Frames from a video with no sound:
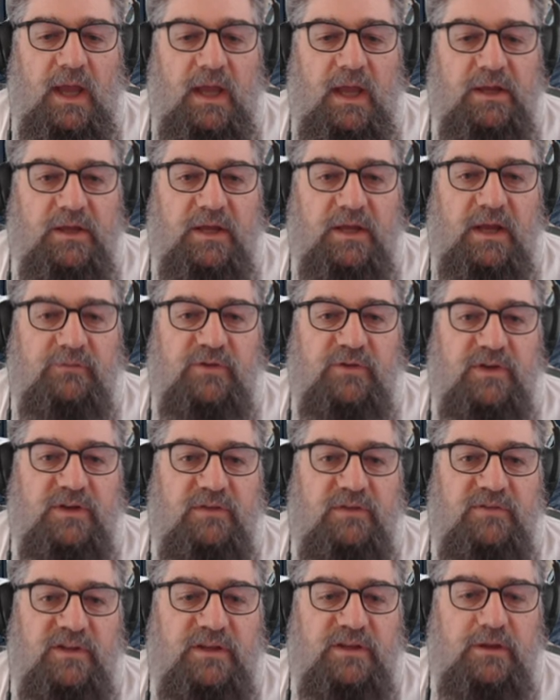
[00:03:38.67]
And you can have a
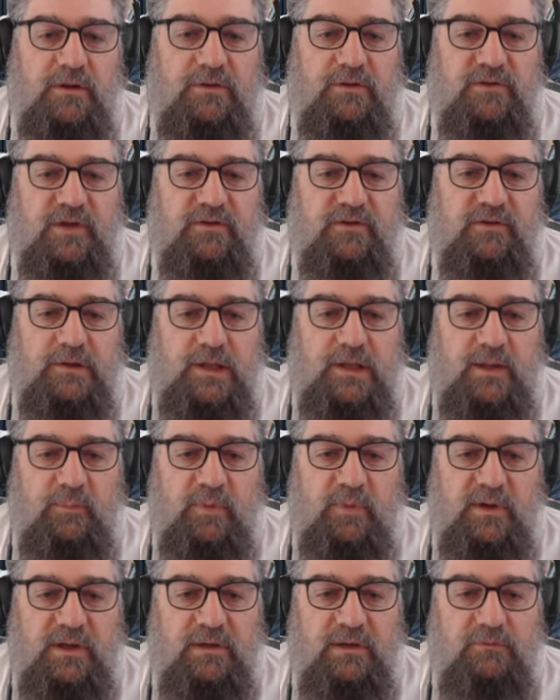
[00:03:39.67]
nifty little desk lamp
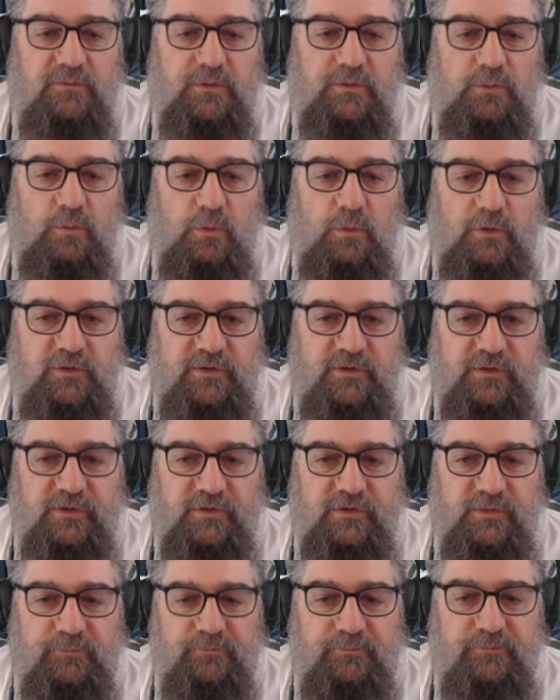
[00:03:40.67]
if you want
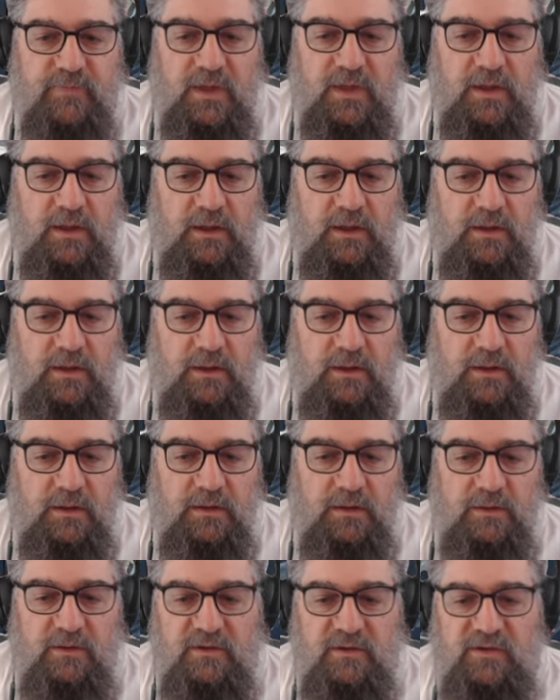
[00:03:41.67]
it.
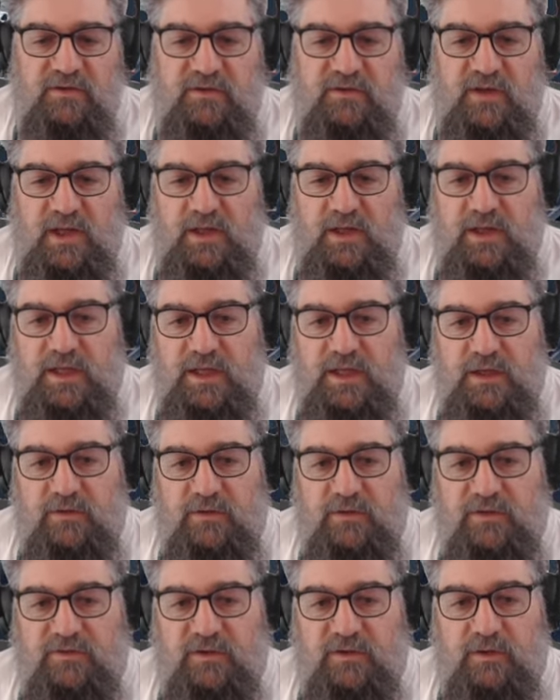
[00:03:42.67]
Down here,
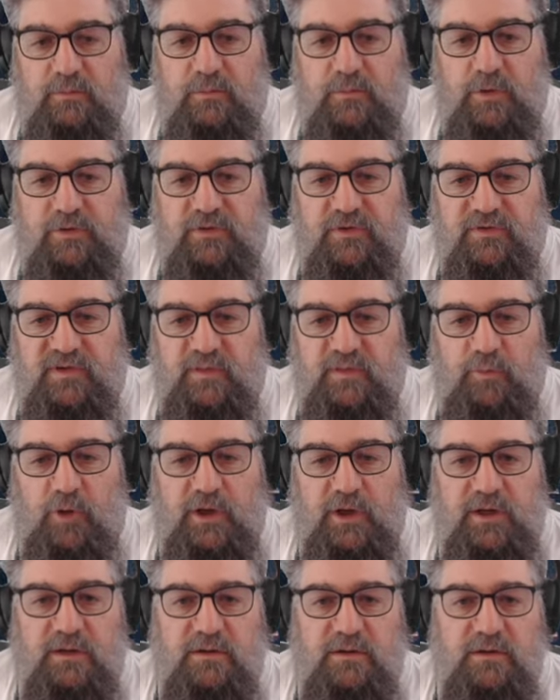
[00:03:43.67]
there's an emergency
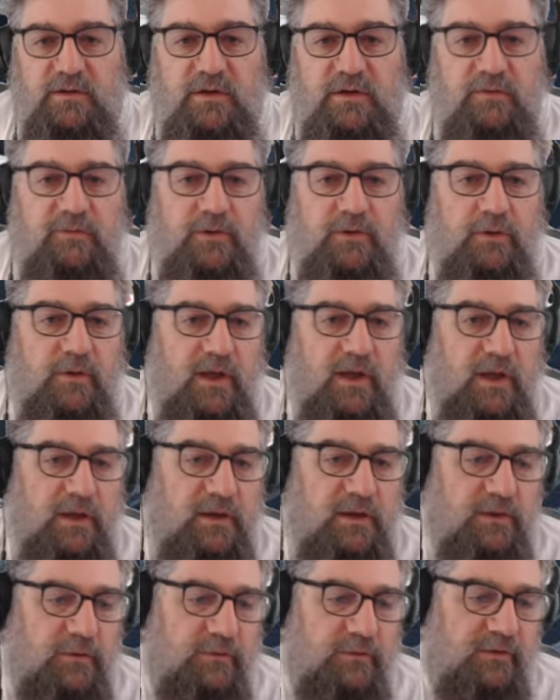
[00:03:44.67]
brake if you care
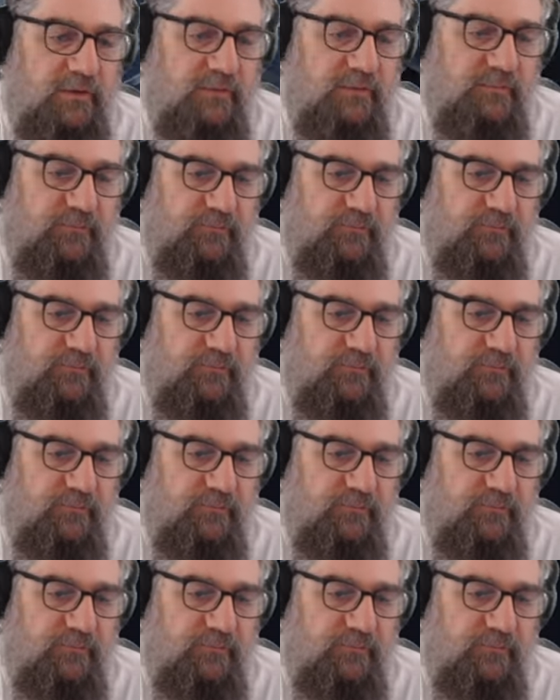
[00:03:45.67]
to use it.